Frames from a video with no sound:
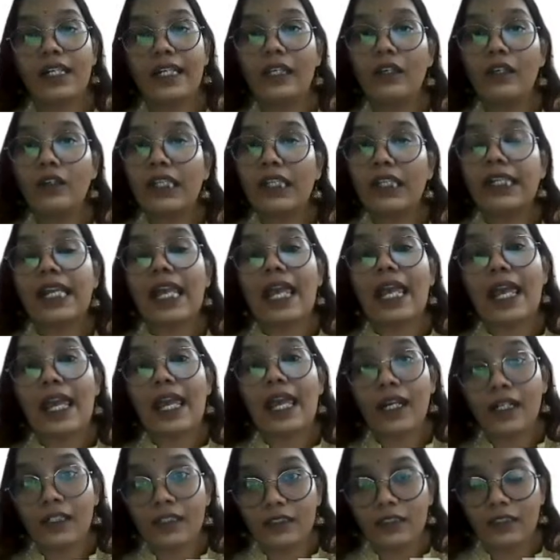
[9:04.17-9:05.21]
regular
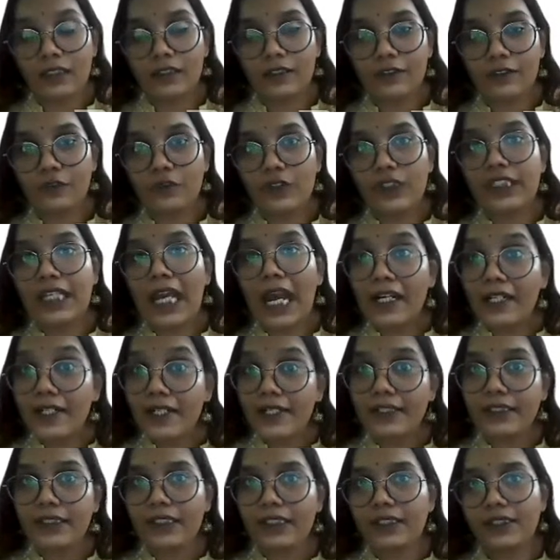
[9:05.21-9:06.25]
act which
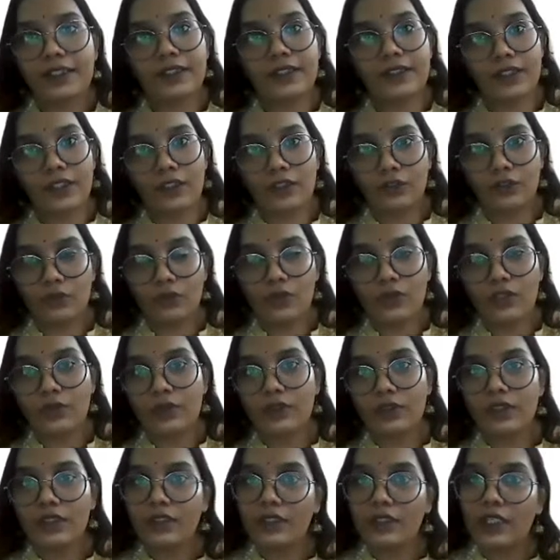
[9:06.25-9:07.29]
addresses such
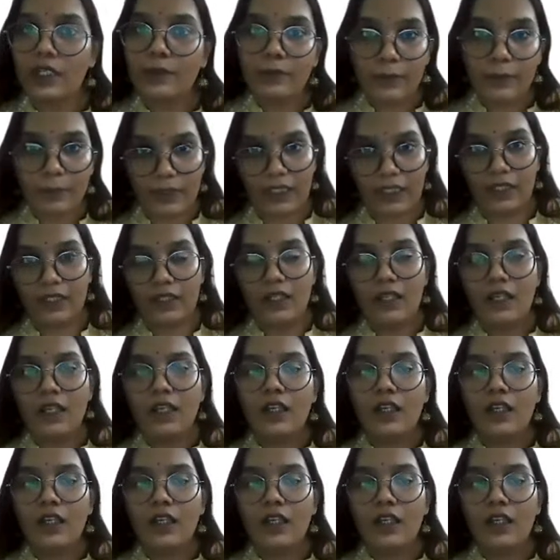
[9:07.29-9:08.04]
issues shall be made.